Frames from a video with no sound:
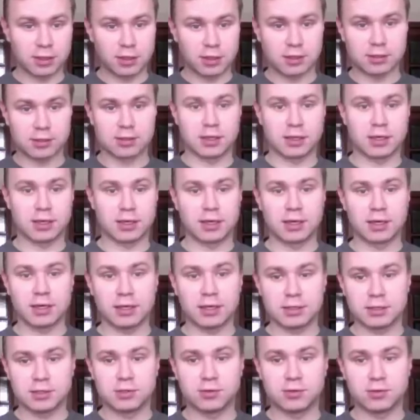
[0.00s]
It's like
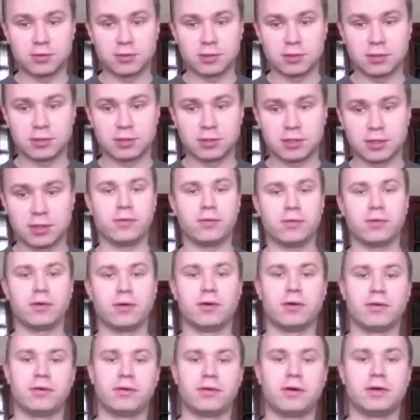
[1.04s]
kids do it.
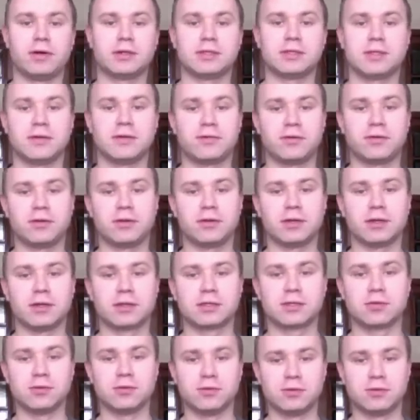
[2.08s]
There are several
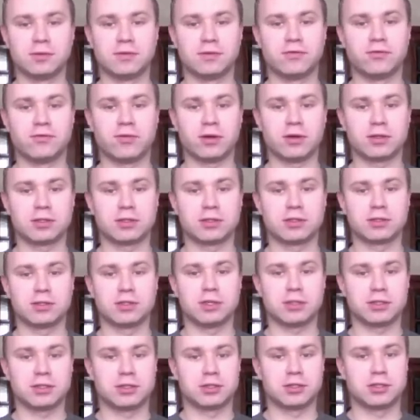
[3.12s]
exclusive Russian
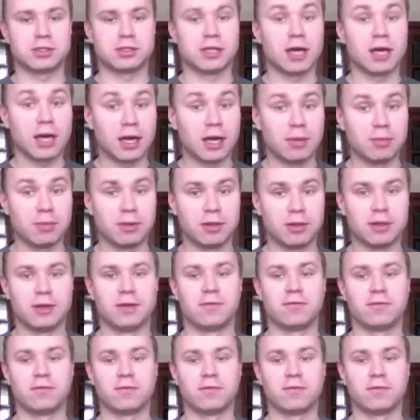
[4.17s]
gestures, I believe.